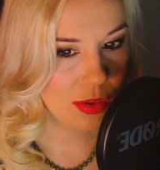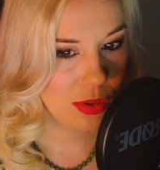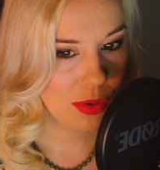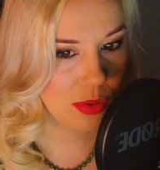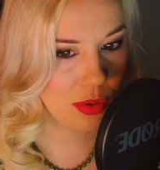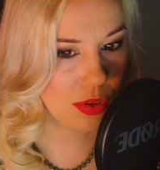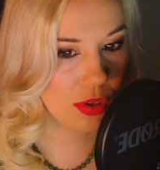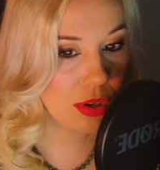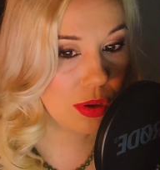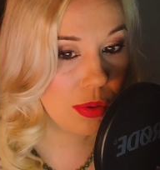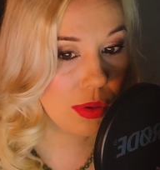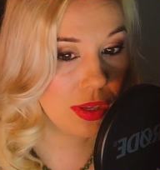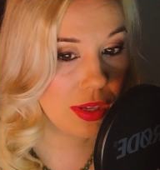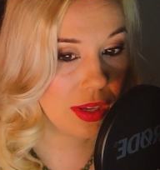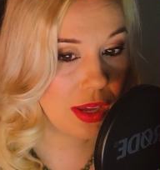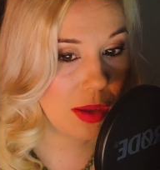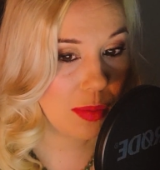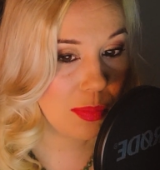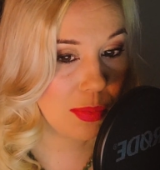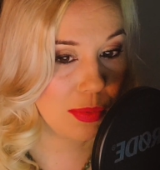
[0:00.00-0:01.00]
or
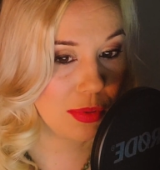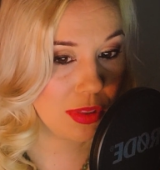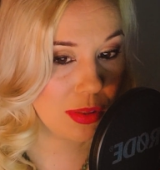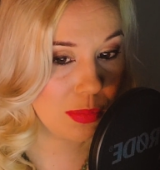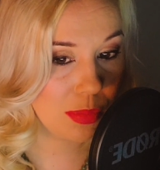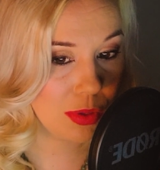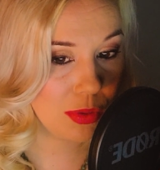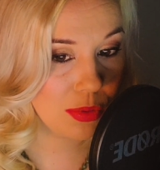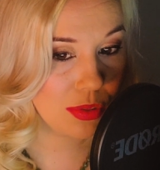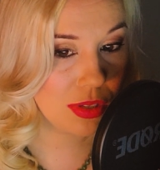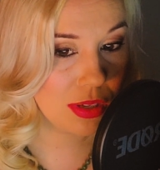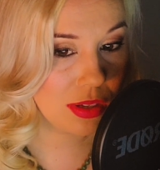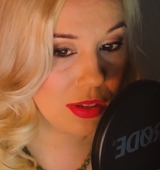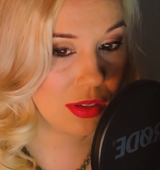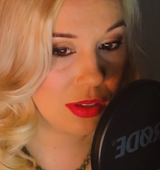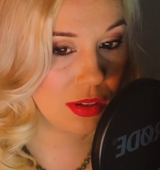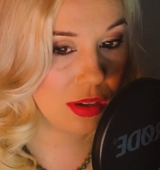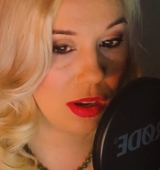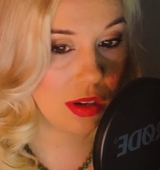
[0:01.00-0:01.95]
going up with the music